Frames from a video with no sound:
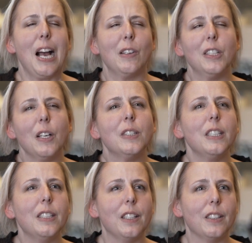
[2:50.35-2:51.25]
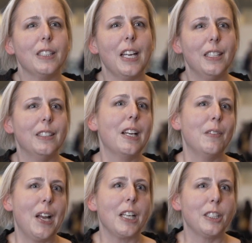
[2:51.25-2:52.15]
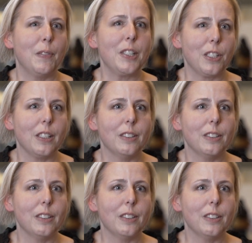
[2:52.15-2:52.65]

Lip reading: how close into their sale can we actually measure.